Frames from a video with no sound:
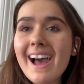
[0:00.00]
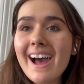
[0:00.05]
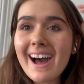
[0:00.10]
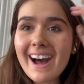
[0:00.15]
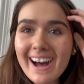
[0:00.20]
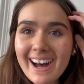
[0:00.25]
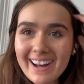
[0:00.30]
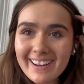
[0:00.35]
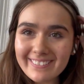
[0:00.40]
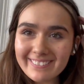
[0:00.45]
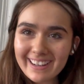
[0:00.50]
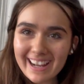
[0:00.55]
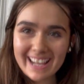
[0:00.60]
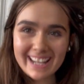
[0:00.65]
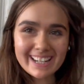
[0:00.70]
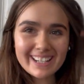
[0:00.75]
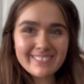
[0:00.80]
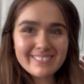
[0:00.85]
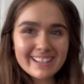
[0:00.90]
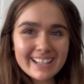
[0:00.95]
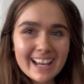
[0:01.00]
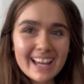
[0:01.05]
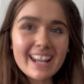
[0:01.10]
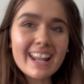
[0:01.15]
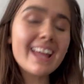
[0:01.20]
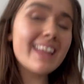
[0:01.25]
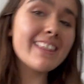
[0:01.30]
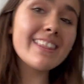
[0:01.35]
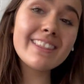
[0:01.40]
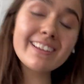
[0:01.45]
all right. Oh my
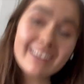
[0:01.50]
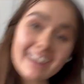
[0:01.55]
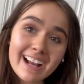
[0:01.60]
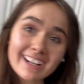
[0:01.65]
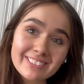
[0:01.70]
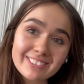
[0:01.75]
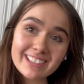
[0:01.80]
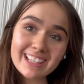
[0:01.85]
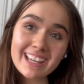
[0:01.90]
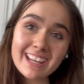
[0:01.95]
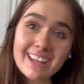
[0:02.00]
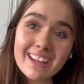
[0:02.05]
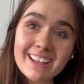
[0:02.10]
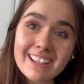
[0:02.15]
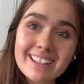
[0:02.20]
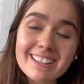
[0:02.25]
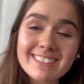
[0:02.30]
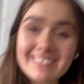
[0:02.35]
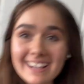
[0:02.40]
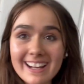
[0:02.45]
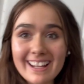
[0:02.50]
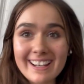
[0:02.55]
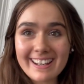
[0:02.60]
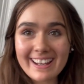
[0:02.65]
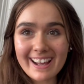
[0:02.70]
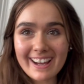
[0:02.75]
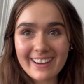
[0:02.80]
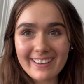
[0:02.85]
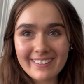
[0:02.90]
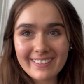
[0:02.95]
god, they're actually done
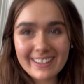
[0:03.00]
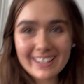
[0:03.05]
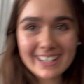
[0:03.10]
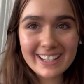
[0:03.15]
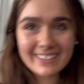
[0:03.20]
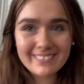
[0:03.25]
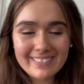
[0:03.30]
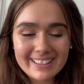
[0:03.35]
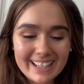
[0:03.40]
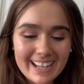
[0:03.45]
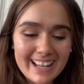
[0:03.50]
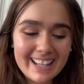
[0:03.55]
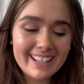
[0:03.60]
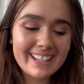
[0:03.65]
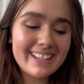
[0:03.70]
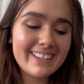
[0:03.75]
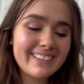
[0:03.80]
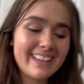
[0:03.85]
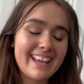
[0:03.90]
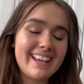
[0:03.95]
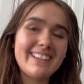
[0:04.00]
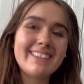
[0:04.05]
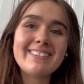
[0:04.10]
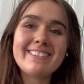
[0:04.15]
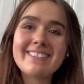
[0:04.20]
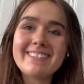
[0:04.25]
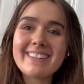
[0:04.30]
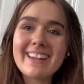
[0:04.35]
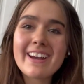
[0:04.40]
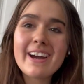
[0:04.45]
now. Oh my god. Okay,
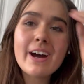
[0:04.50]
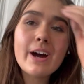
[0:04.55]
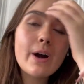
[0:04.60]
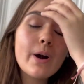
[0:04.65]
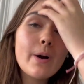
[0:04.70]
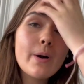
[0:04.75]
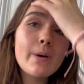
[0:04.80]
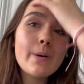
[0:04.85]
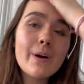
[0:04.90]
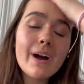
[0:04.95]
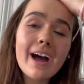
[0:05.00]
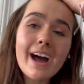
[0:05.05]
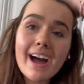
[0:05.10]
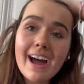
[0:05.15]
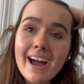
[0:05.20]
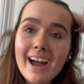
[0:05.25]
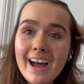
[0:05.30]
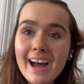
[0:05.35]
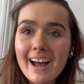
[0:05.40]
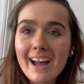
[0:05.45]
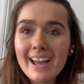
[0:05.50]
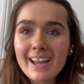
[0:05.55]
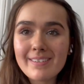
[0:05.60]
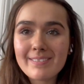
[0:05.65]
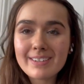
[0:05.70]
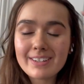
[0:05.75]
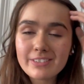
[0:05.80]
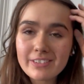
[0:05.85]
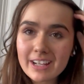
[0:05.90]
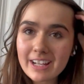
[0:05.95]
so I'm
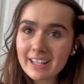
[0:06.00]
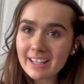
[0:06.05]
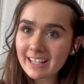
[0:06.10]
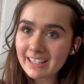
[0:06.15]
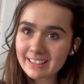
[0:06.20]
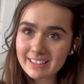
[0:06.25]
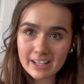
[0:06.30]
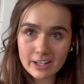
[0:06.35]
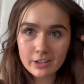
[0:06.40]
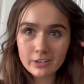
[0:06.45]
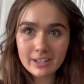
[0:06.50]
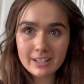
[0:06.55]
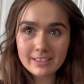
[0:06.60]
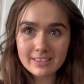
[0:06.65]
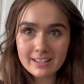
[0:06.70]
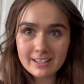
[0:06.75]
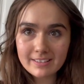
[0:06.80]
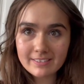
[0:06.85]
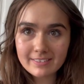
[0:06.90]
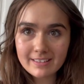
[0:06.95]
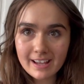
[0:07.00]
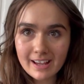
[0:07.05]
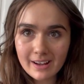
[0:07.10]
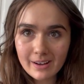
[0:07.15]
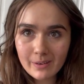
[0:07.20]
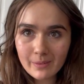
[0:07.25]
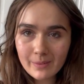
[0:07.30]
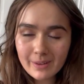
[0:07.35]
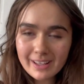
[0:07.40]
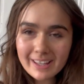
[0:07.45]
gonna try to like decorate these
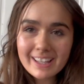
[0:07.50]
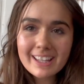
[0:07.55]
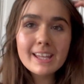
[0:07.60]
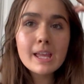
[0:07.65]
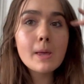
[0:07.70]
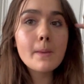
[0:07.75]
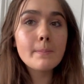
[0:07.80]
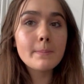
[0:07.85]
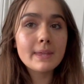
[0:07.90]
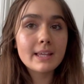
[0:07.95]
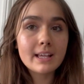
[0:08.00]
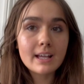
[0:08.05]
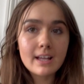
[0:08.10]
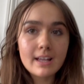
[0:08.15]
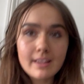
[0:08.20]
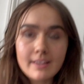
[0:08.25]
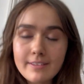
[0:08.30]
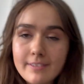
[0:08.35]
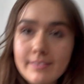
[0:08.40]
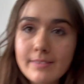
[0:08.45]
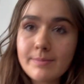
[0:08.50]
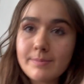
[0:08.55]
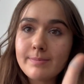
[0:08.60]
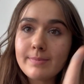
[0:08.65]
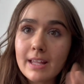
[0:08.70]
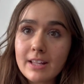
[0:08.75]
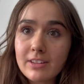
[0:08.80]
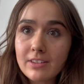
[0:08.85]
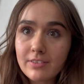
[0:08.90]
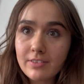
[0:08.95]
now because
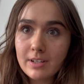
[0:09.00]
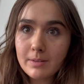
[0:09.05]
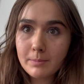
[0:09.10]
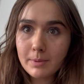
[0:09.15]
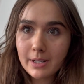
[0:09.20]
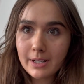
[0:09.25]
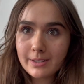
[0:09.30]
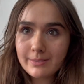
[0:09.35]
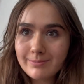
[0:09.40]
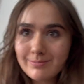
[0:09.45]
that's the fun part.